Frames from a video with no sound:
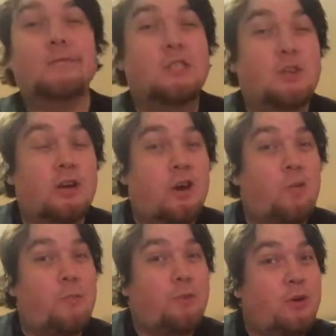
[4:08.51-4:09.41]
So, I
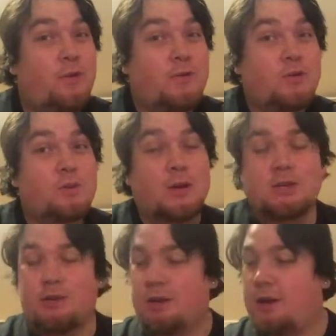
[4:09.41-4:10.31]
won't bore you for too much
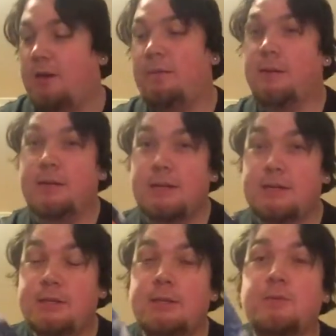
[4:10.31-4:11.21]
longer, but
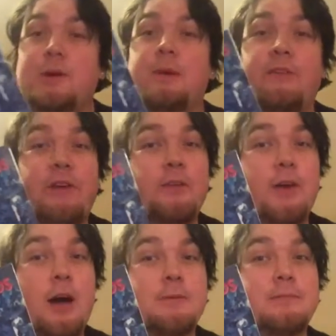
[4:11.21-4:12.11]
this is one of my
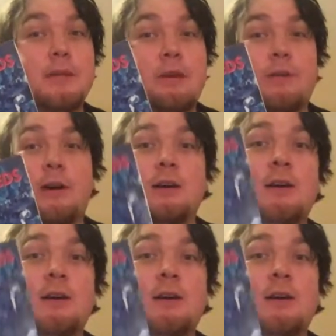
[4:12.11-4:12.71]
favourite albums ever.